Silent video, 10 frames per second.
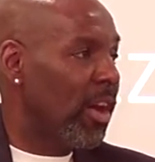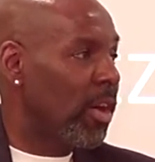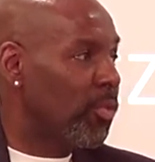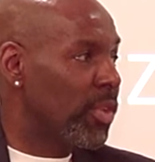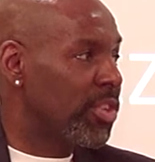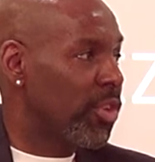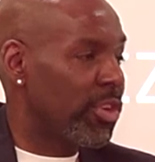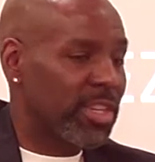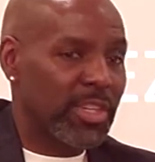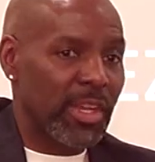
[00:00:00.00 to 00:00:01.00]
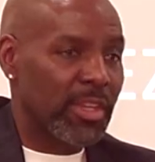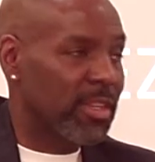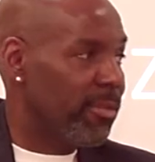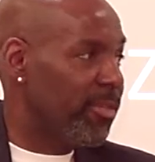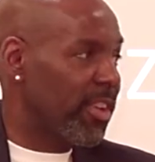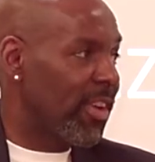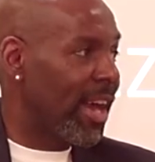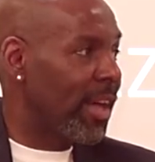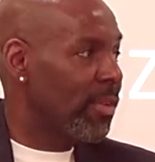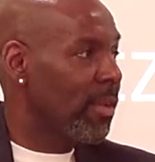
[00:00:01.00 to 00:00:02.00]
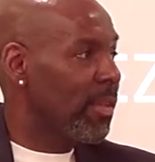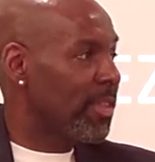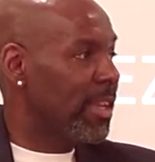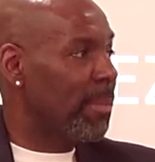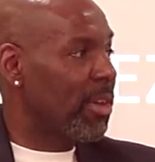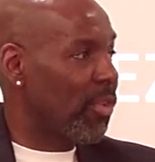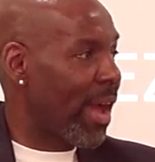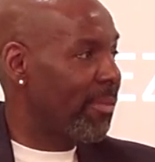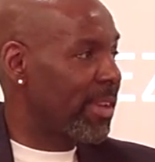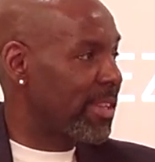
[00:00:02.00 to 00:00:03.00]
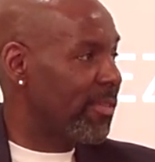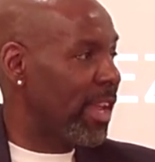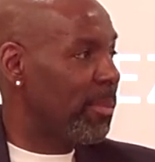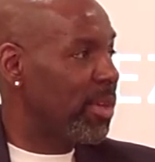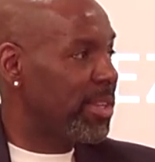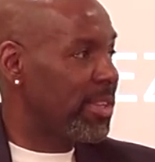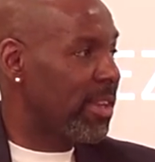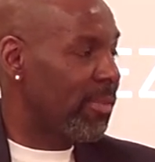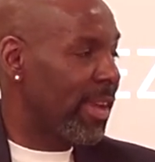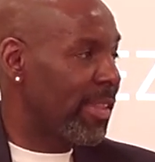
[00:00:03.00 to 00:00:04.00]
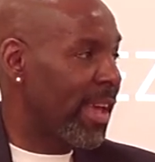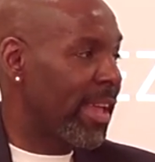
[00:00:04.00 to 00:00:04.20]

research to figure out the demographics of neighborhoods and stuff like